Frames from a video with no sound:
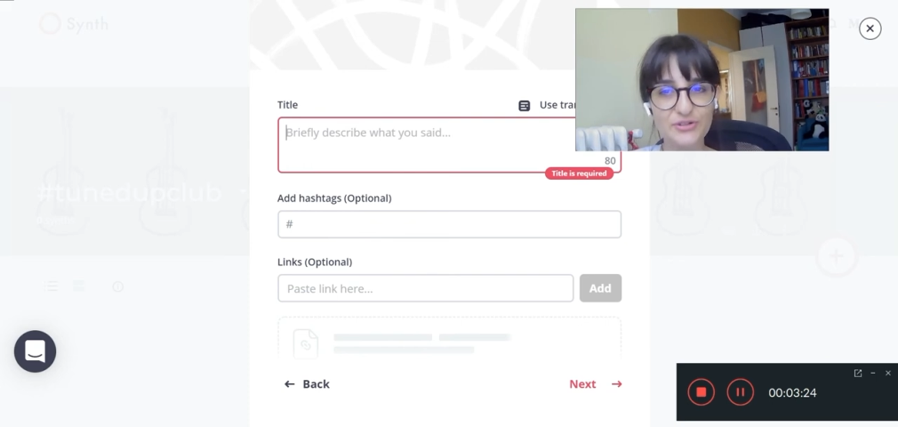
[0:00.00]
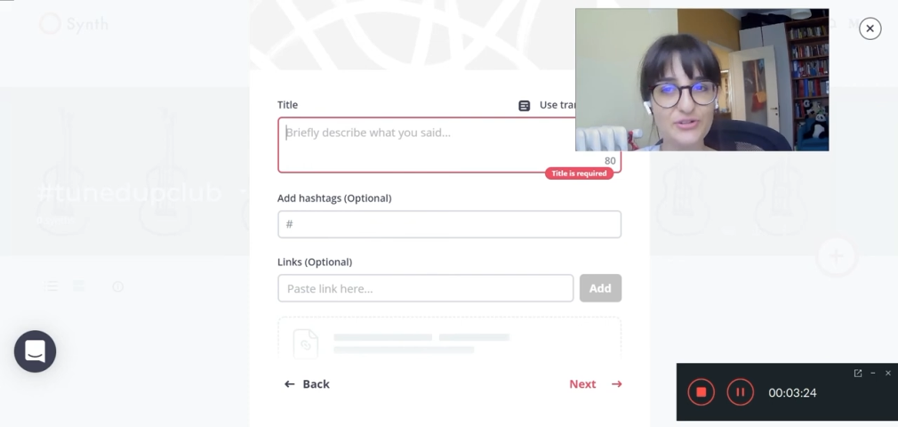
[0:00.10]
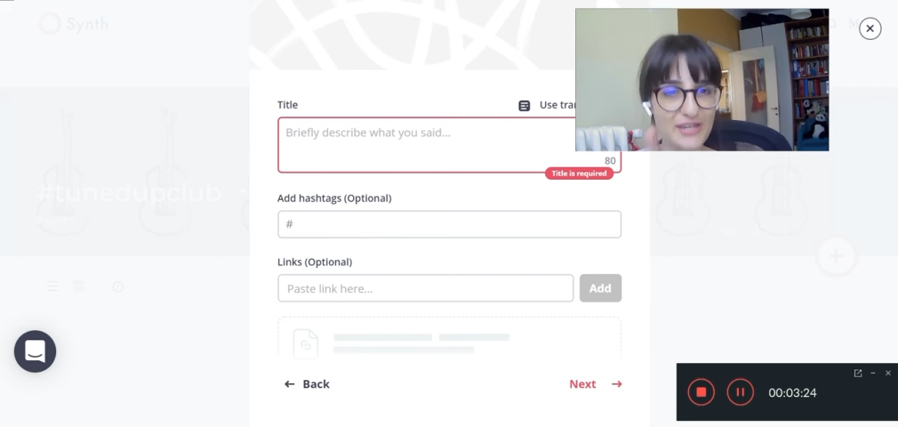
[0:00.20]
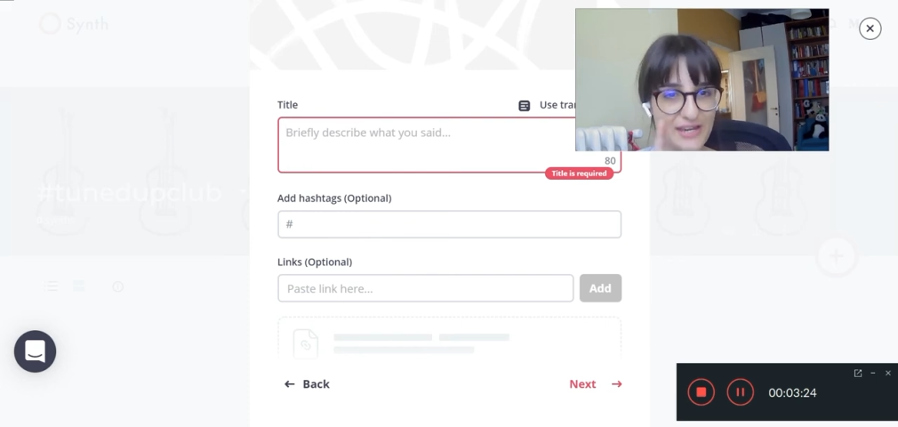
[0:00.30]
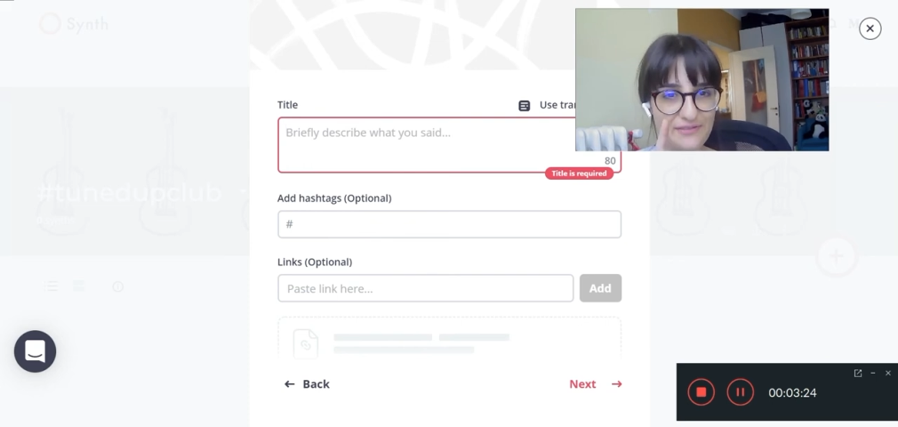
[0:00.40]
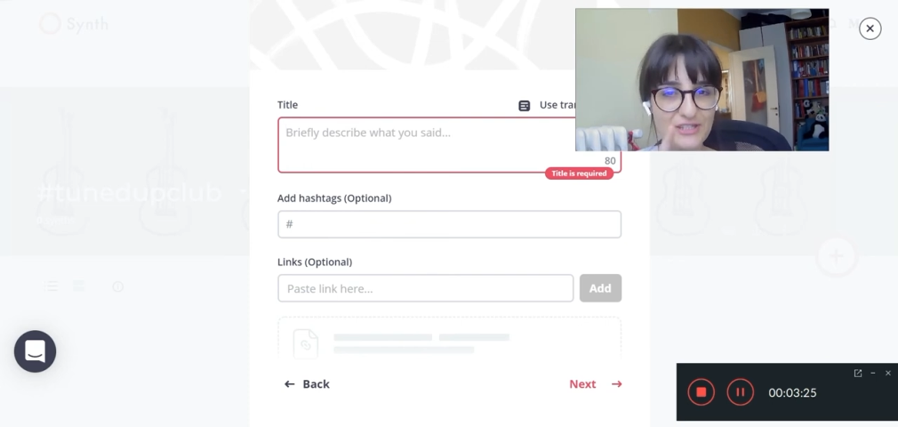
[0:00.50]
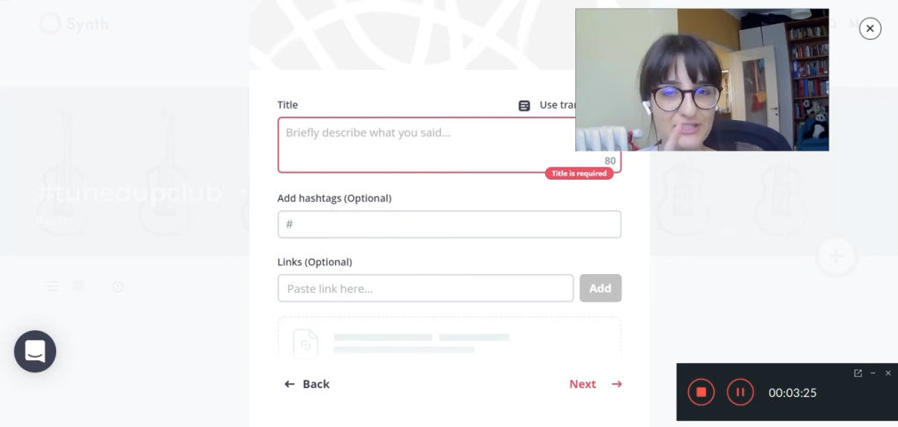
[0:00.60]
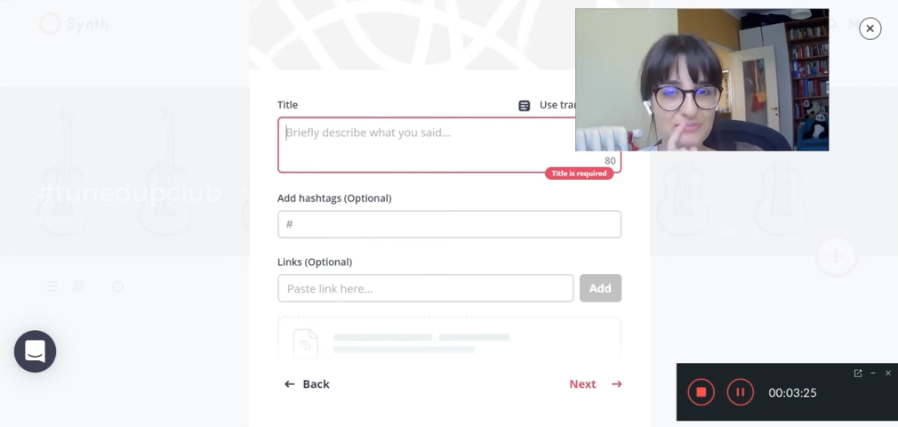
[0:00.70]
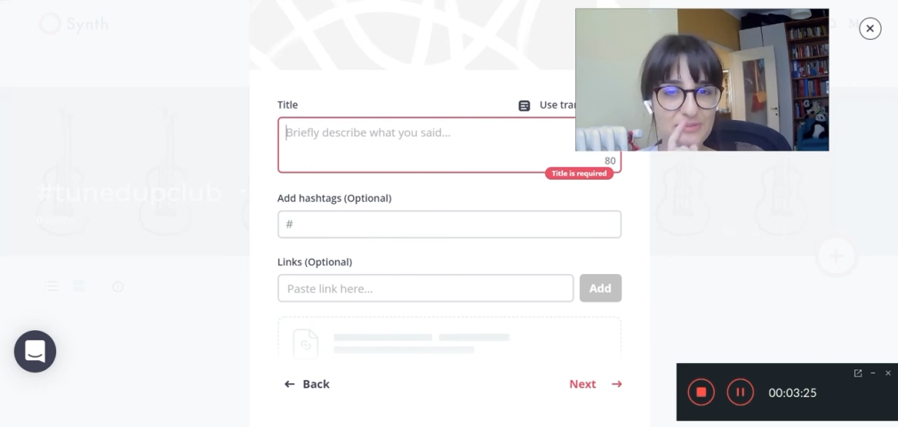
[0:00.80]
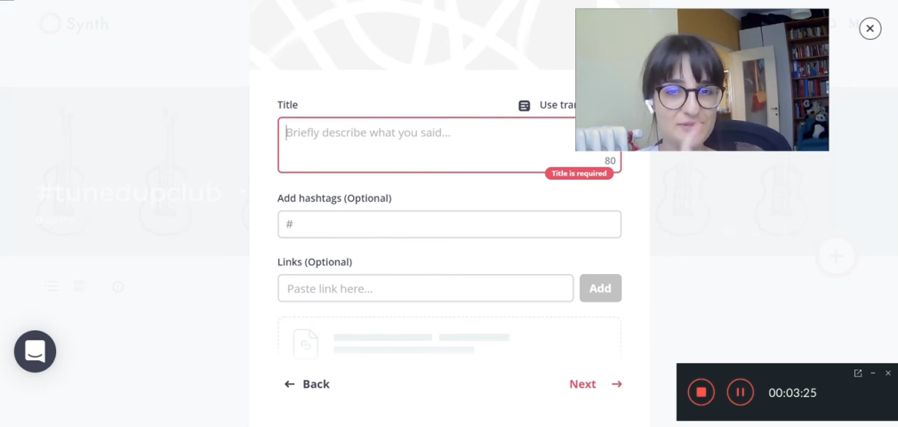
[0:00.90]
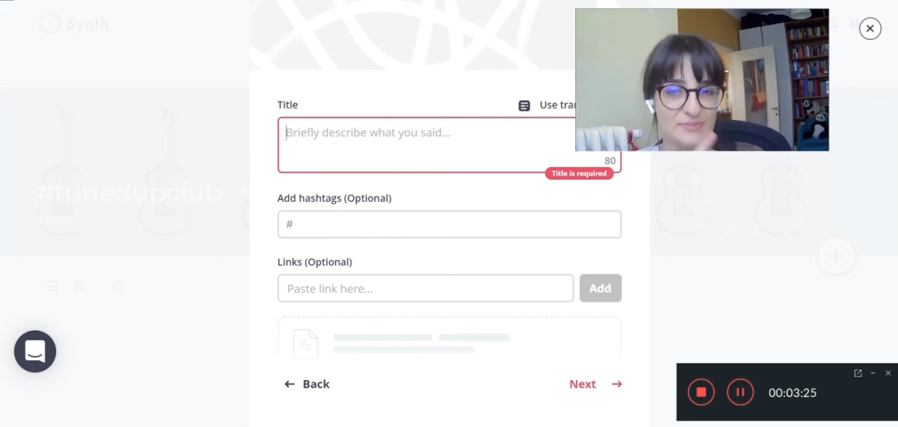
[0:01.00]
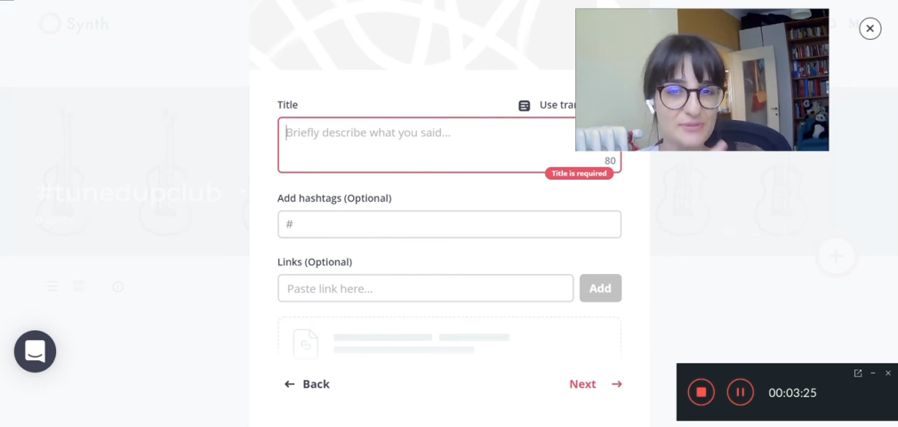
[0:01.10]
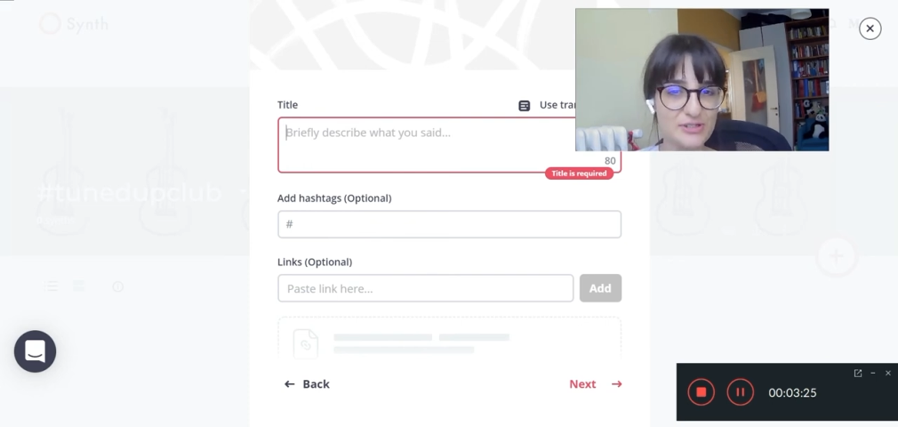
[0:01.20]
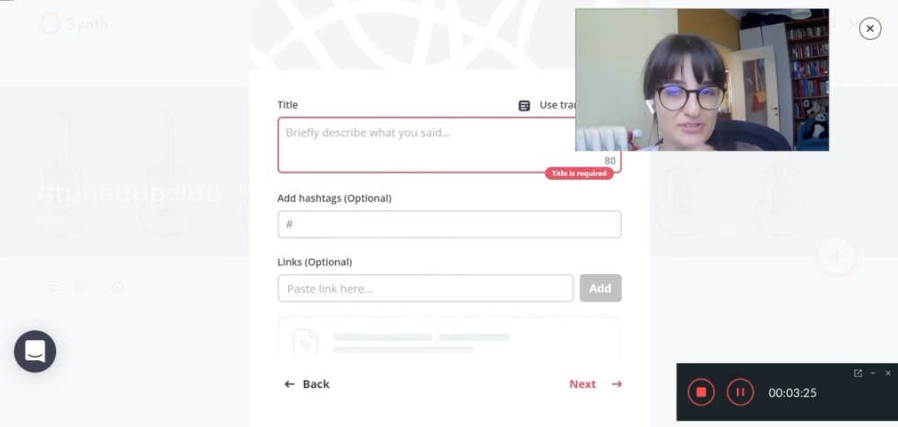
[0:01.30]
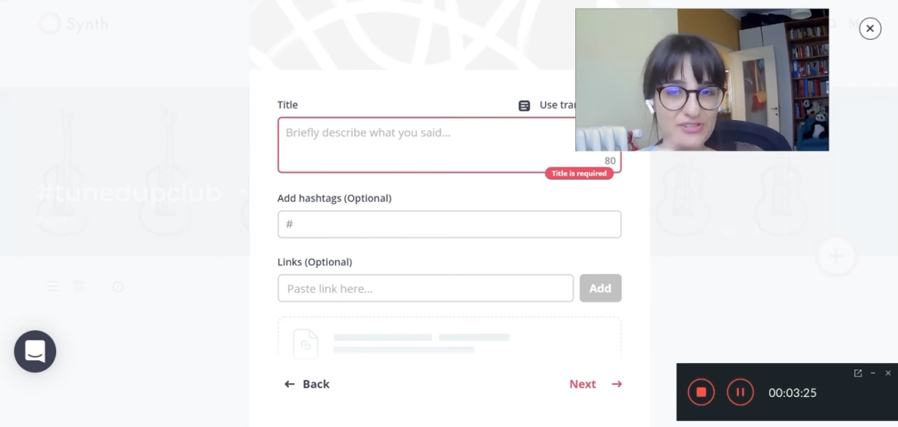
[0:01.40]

Oh yeah, I think it's because